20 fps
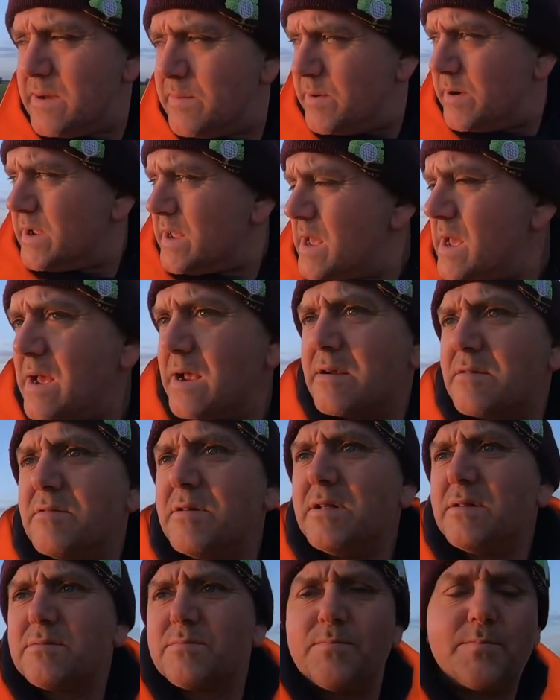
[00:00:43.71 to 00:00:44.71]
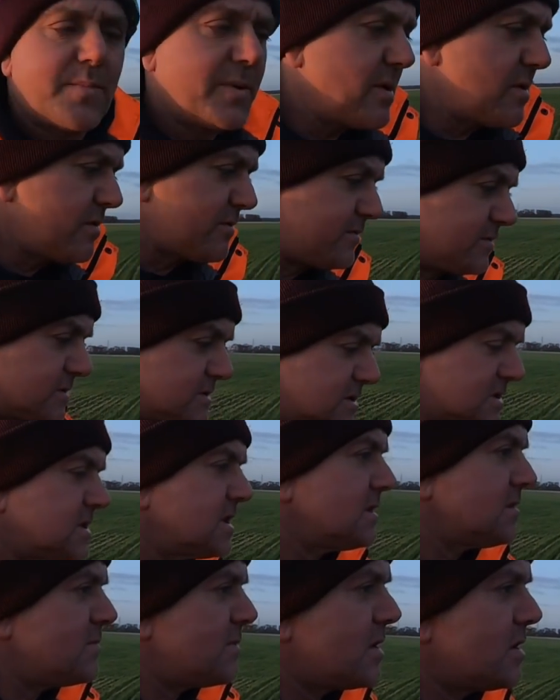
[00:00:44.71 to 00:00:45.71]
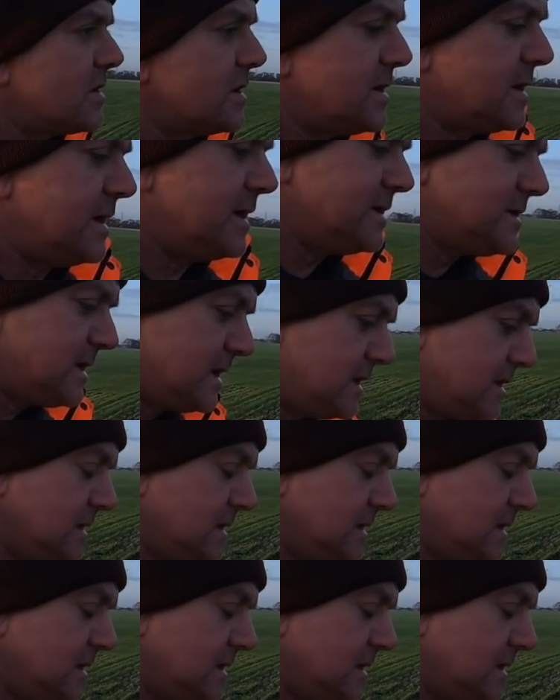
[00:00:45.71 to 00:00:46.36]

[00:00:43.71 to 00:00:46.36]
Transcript: But yeah, real beautiful still morning it is.